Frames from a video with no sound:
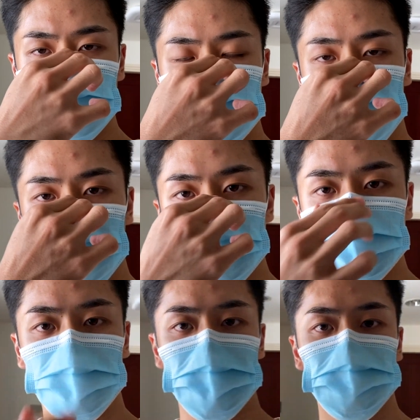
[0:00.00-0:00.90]
the first
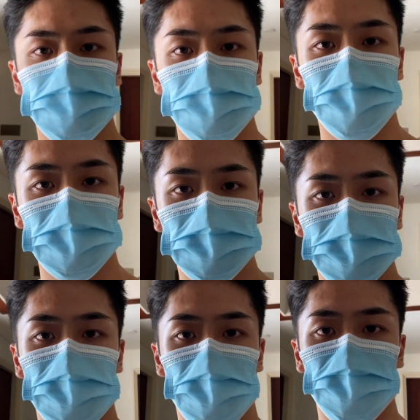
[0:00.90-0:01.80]
few
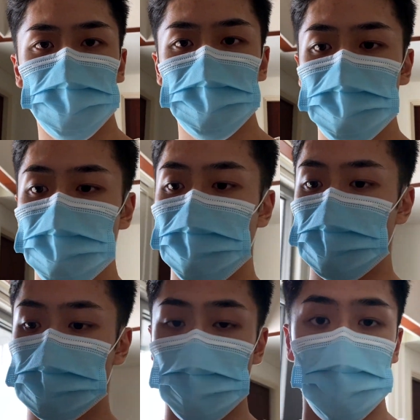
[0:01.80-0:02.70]
semesters of my
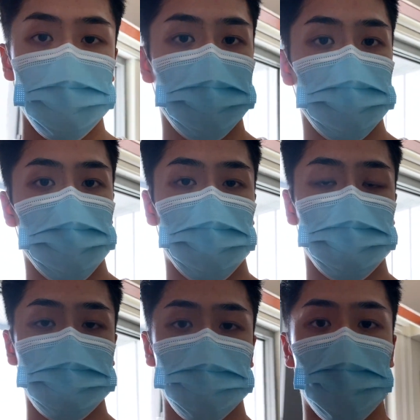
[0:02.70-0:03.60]
time in
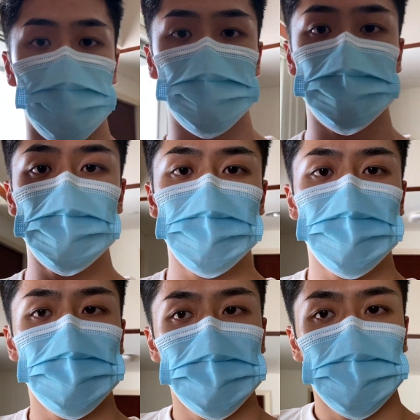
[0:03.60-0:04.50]
Yale-NUS College
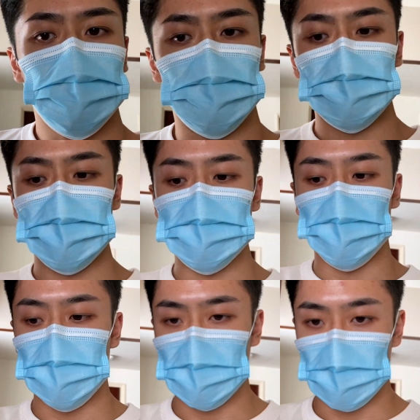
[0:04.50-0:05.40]
will consist of
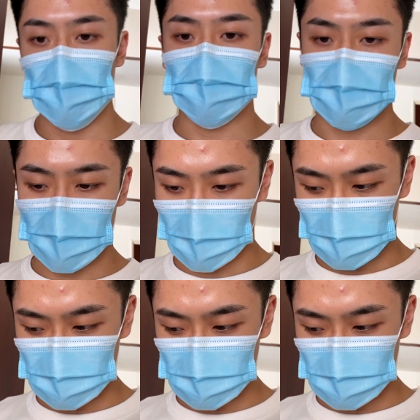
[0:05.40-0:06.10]
me, okay,